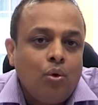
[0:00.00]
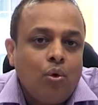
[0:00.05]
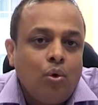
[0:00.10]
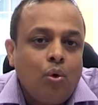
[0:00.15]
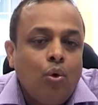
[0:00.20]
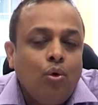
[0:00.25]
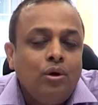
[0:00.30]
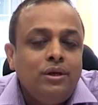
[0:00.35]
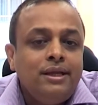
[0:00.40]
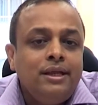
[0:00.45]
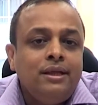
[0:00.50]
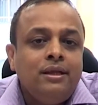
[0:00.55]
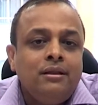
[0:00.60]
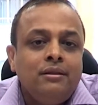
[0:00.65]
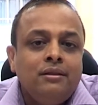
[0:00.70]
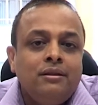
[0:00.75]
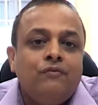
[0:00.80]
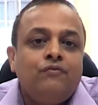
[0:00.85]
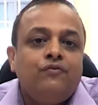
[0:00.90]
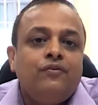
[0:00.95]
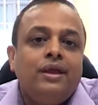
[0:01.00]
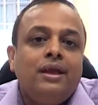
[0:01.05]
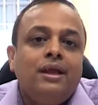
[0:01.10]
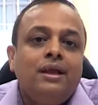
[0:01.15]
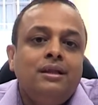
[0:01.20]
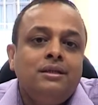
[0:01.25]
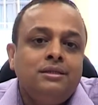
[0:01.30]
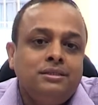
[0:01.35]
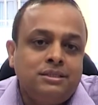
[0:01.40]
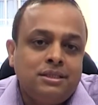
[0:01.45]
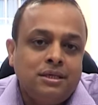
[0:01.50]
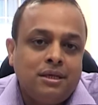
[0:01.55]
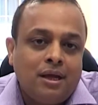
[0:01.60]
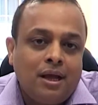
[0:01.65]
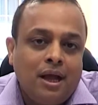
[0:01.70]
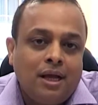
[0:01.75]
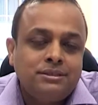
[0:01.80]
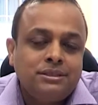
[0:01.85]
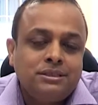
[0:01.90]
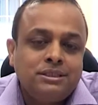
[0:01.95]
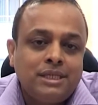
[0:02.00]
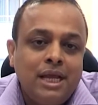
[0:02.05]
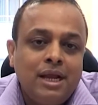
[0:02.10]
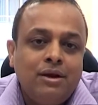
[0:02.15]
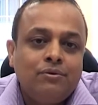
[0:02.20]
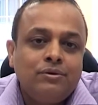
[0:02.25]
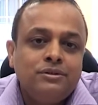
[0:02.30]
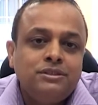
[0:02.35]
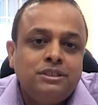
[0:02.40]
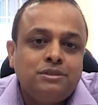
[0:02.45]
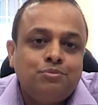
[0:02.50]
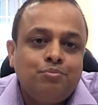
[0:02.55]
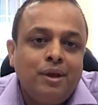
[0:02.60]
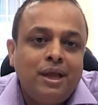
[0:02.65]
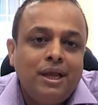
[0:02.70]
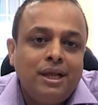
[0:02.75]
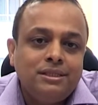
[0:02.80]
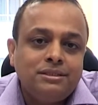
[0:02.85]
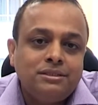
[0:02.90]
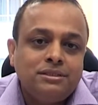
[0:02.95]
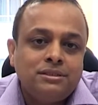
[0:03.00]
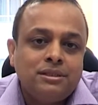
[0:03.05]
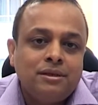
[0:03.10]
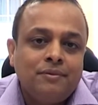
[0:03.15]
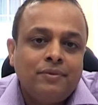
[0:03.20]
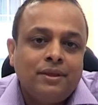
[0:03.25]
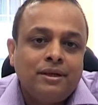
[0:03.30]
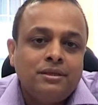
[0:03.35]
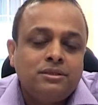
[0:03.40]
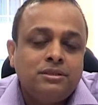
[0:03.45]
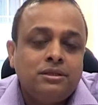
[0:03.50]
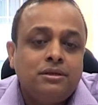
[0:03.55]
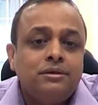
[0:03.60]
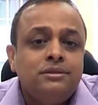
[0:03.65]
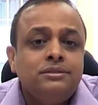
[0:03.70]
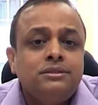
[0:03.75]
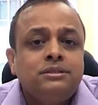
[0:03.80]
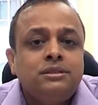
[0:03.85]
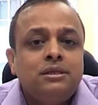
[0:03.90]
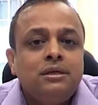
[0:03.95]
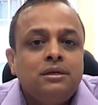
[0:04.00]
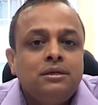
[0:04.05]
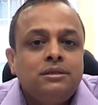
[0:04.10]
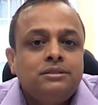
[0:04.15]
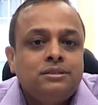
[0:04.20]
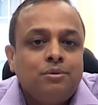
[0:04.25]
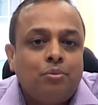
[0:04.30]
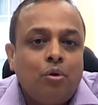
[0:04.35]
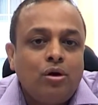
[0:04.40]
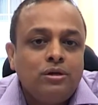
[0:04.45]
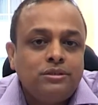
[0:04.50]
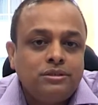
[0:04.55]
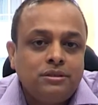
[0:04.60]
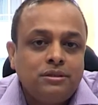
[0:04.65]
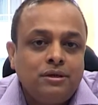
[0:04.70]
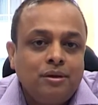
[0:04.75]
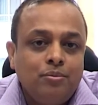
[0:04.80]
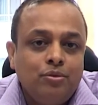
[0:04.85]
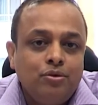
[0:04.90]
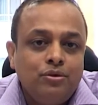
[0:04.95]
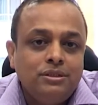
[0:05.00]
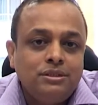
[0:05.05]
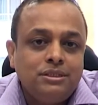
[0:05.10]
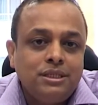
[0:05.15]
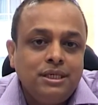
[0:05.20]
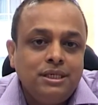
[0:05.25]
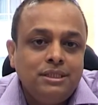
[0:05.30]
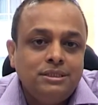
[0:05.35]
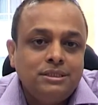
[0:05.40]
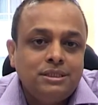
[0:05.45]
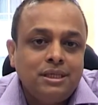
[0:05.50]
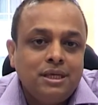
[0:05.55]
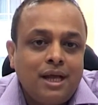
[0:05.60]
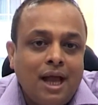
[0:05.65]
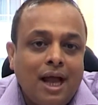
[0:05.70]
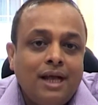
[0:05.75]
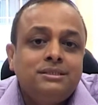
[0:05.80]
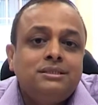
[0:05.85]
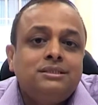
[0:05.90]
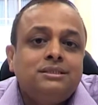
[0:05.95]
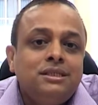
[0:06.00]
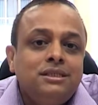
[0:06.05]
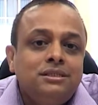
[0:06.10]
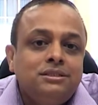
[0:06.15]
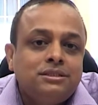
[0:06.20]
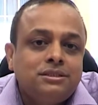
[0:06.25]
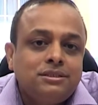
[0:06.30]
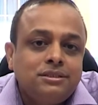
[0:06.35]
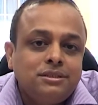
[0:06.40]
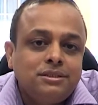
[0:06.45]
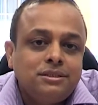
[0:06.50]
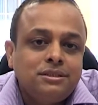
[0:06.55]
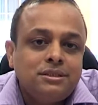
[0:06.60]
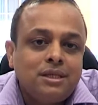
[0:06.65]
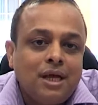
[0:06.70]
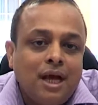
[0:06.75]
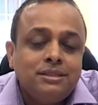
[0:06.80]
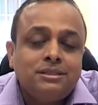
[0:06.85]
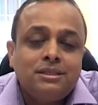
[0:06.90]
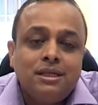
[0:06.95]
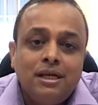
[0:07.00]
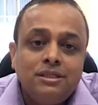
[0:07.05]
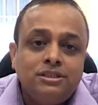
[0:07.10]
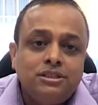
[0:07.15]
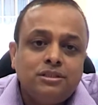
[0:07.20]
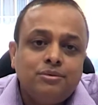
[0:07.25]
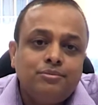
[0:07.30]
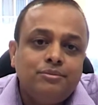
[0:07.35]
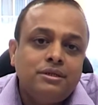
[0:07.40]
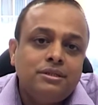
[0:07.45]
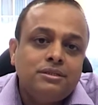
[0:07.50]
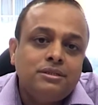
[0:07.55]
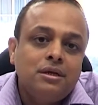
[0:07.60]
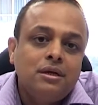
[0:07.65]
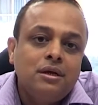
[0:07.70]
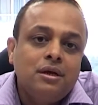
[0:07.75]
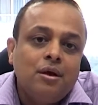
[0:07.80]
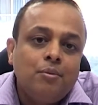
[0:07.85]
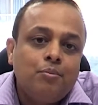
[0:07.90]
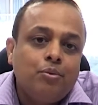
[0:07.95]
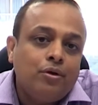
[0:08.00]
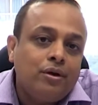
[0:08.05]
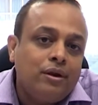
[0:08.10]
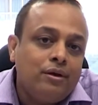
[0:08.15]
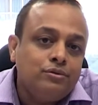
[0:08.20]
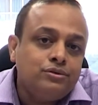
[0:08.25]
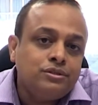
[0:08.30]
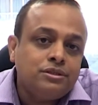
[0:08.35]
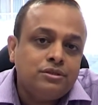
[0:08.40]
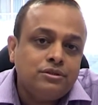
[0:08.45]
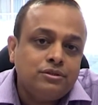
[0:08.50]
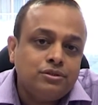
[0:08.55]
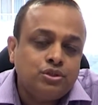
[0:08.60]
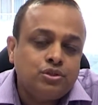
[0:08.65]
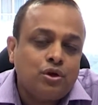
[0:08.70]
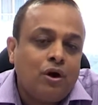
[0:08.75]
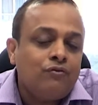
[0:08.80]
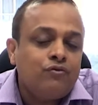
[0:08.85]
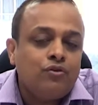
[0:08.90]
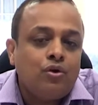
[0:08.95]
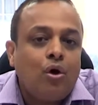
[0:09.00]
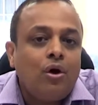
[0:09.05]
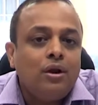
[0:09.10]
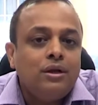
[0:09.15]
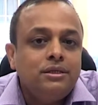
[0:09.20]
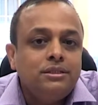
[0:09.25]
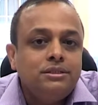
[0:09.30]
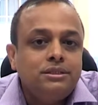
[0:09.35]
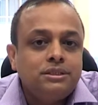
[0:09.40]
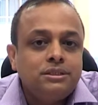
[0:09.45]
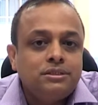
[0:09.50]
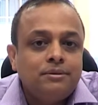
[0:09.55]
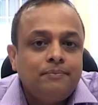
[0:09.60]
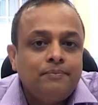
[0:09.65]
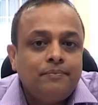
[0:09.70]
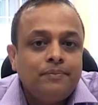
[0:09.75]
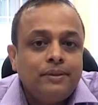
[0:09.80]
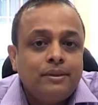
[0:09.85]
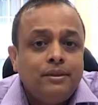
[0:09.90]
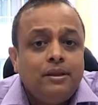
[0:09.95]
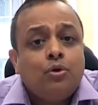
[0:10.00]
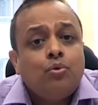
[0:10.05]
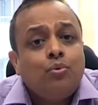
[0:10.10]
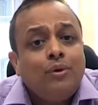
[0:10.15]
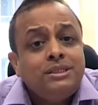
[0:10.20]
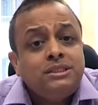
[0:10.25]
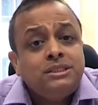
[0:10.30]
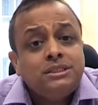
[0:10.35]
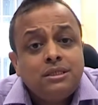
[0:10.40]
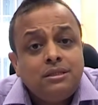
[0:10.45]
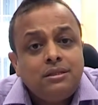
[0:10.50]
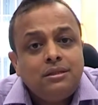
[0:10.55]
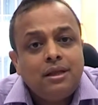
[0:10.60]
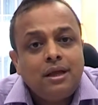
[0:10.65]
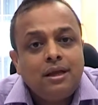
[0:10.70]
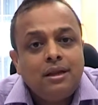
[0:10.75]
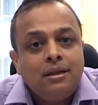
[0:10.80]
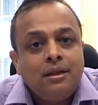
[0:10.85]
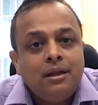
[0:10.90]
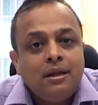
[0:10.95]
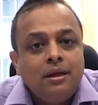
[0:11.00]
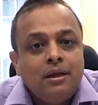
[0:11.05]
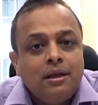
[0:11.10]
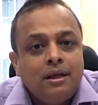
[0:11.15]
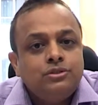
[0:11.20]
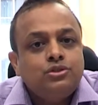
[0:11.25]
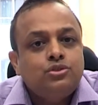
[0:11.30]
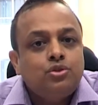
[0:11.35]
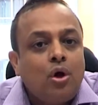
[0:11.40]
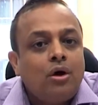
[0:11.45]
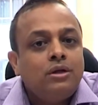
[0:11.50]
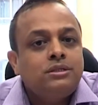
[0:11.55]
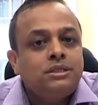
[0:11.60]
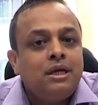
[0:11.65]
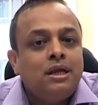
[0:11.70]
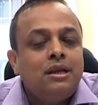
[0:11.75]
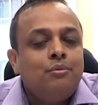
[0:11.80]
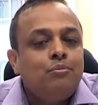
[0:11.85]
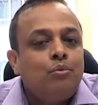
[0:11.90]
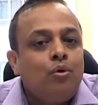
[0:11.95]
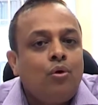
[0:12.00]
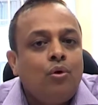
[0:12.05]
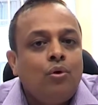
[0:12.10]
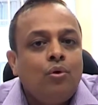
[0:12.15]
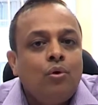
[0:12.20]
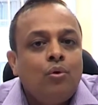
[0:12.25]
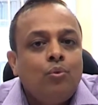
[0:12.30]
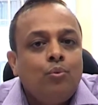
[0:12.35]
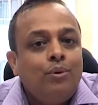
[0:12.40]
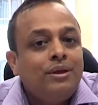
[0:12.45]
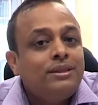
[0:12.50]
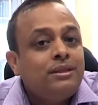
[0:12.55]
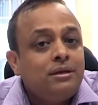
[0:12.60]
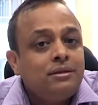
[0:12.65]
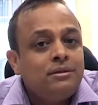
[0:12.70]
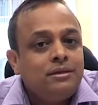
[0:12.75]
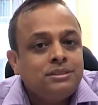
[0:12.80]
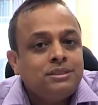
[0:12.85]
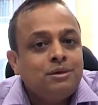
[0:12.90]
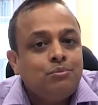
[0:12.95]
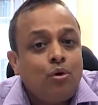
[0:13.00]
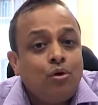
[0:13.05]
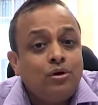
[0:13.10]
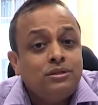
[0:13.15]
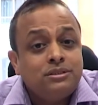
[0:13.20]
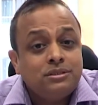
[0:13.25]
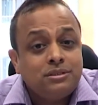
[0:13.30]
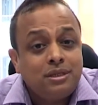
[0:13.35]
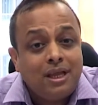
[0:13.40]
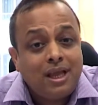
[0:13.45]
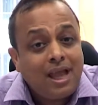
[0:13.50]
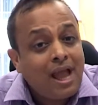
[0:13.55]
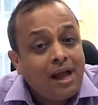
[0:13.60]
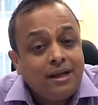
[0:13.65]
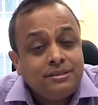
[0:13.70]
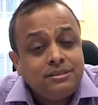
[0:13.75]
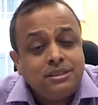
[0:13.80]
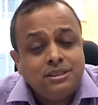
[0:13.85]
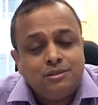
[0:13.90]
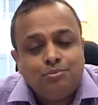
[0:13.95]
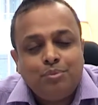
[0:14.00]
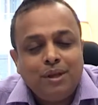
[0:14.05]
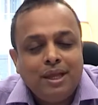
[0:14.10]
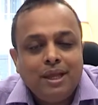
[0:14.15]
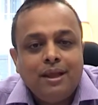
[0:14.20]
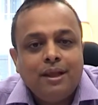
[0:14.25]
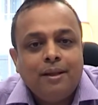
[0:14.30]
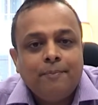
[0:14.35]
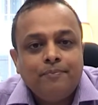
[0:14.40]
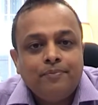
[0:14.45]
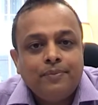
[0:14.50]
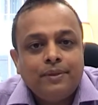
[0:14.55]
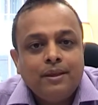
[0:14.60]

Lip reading: Holding the field as a sacred space turns subaltern communities as teachers, as legitimate producers of knowledge. The question then is not anymore whether the subaltern can speak,